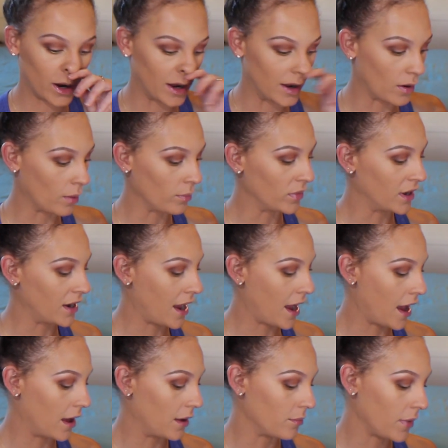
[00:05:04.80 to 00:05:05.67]
and now I'm gonna
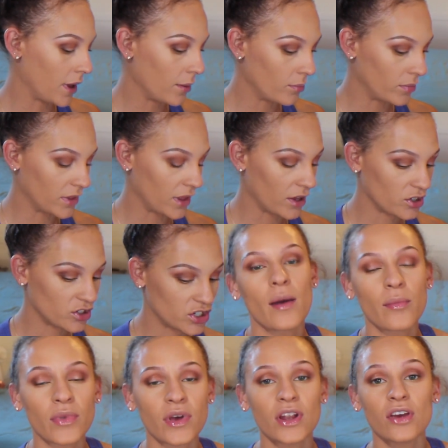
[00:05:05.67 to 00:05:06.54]
add my blush.
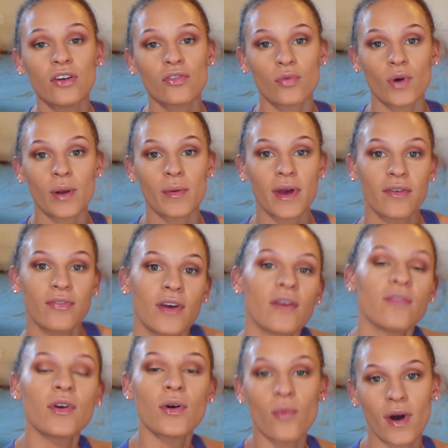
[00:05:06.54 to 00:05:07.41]
I'm gonna use one of my
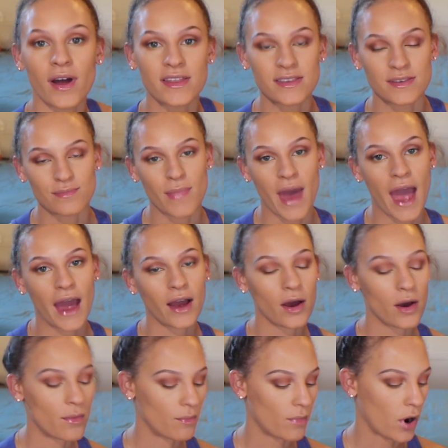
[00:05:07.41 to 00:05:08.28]
favorite ones, MAC
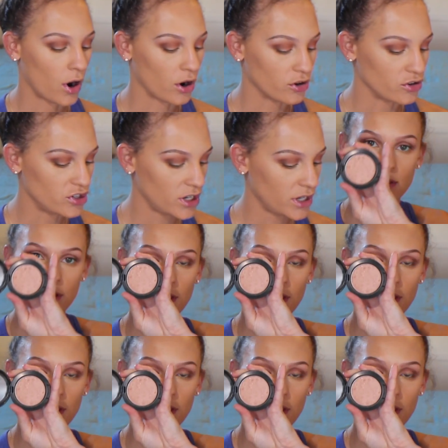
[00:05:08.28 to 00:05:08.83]
Margin.